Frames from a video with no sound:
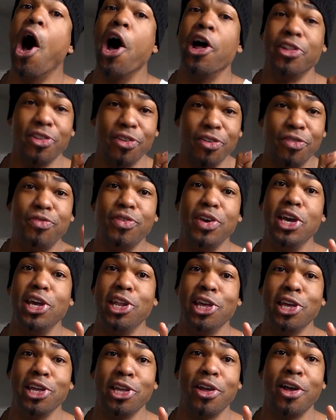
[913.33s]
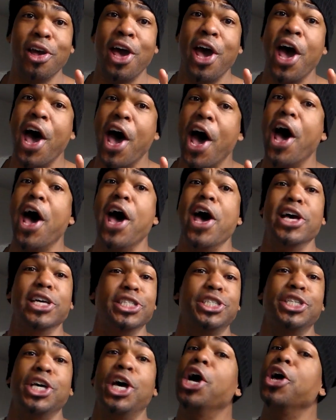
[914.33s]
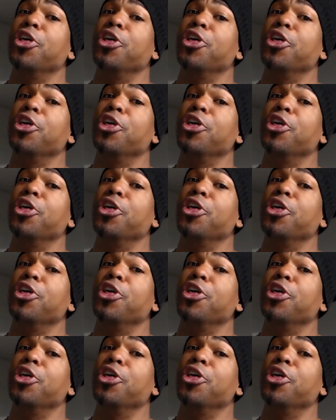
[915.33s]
undefeated as